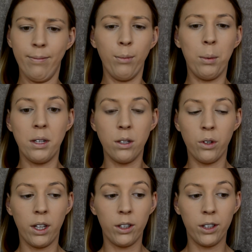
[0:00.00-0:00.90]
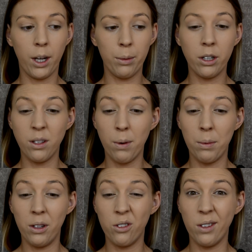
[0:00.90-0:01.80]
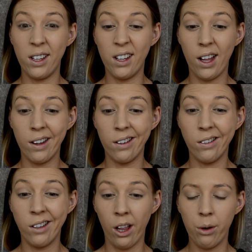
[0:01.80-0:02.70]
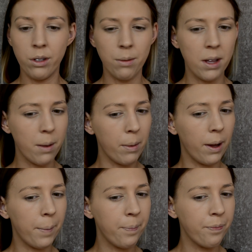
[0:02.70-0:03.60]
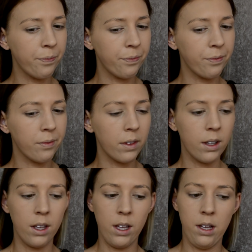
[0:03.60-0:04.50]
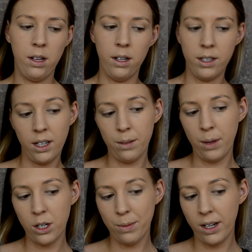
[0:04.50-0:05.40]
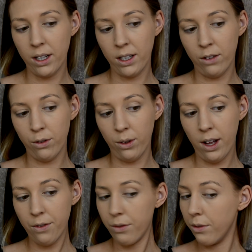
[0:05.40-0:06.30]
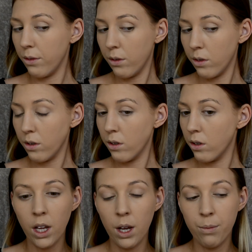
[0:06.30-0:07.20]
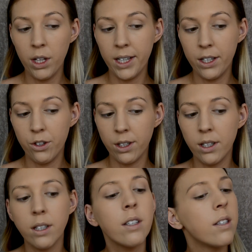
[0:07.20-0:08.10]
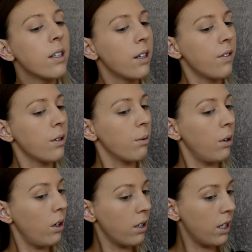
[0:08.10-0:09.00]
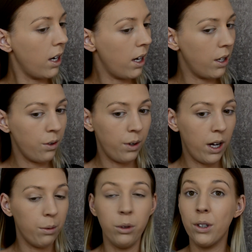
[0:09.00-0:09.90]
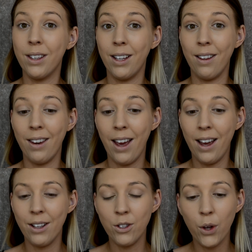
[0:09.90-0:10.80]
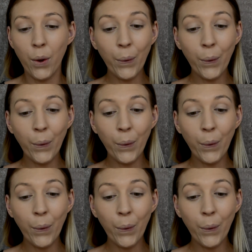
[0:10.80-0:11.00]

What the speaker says: Probably doesn't look like it on camera because it probably looks really like yellow or something, but it does match my neck in real life. I'm really interested to see if this will oxidize or how it will look at the end of the day. So,